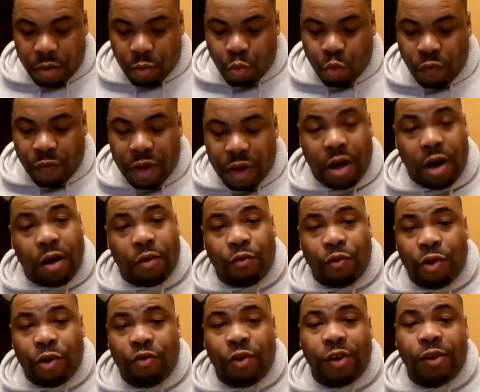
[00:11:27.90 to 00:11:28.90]
Moving on,
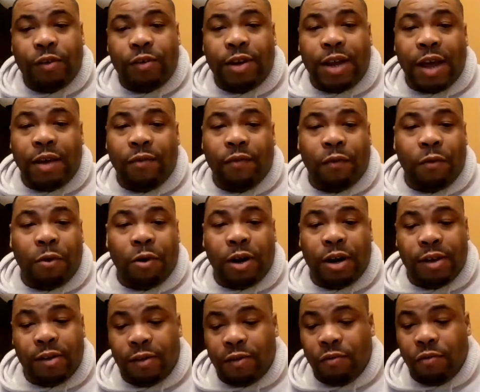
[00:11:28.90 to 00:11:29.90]
Ridge Racer Type 4.
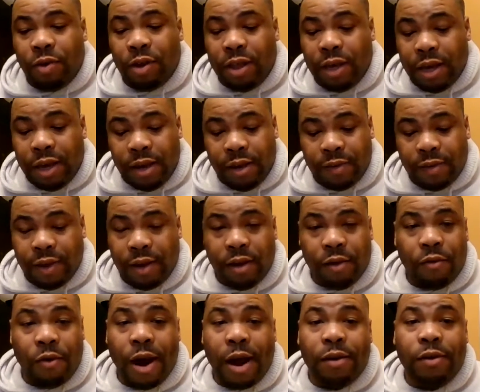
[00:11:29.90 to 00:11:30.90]
This is really easy.
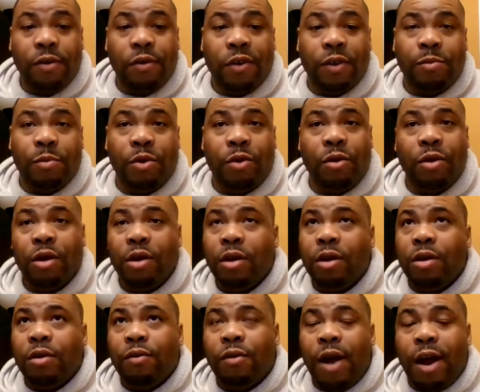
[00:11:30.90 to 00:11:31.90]
Gran Turismo.
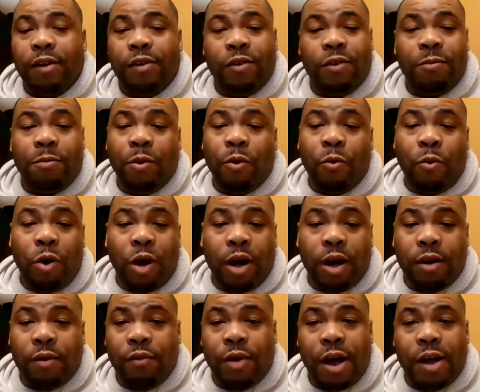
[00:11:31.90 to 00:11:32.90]
Gran Turismo
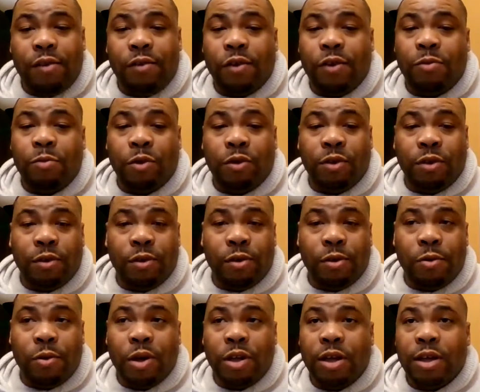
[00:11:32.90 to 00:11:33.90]
1, Gran Turismo
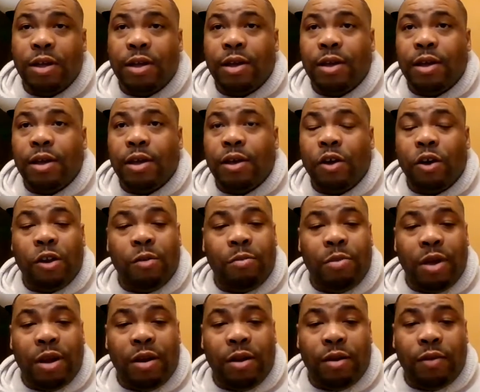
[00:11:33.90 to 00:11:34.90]
2 could have
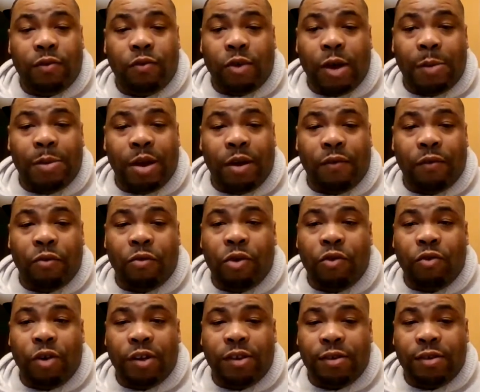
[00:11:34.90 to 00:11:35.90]
been swapped out for
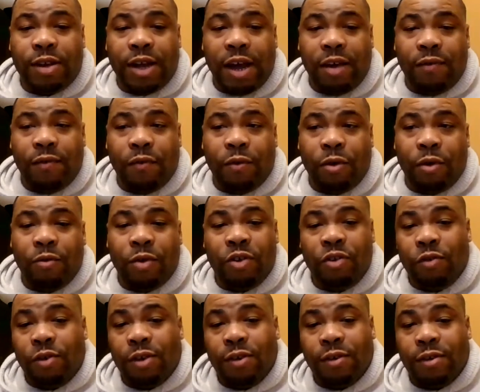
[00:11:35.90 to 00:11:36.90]
Ridge Racer Type 4. Ridge
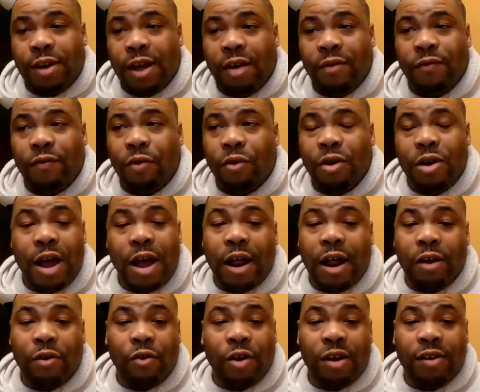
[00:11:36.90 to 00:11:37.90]
Racer Type 4, not a
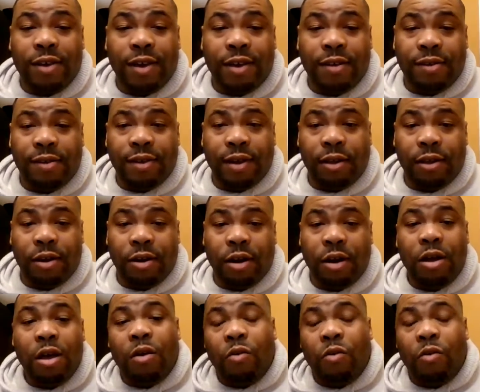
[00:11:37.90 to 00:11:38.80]
greatest hit seller.